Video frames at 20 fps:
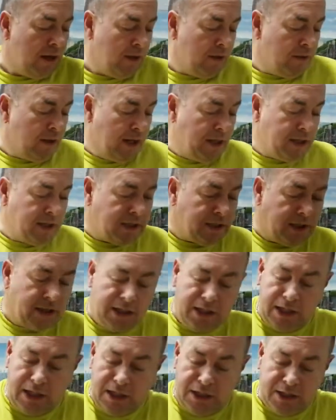these are
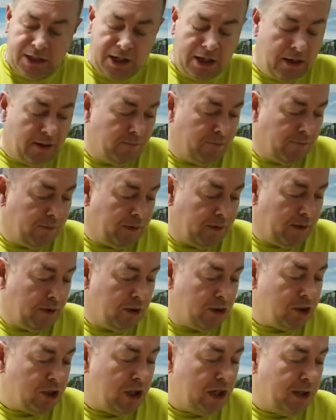these
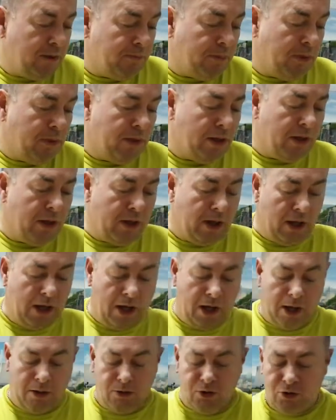cheap
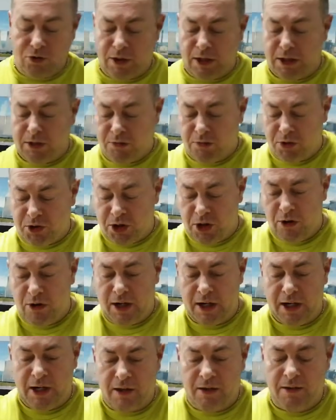trees from
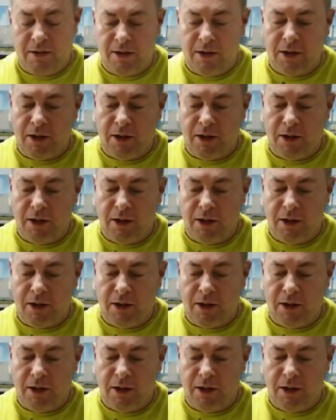China.